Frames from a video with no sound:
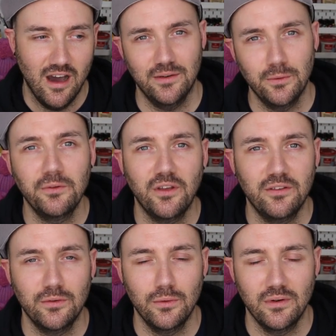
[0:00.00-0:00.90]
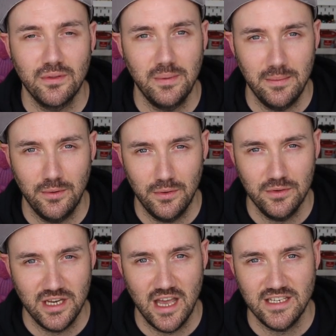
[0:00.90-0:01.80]
and also to all of the people who
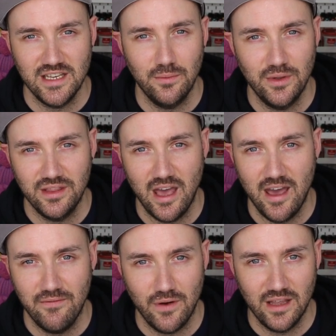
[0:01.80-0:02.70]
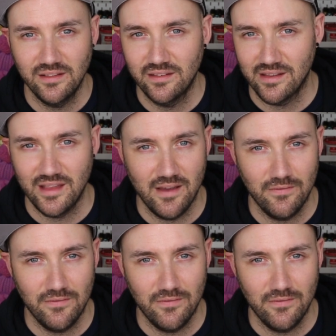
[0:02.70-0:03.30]
shared it with their friends and their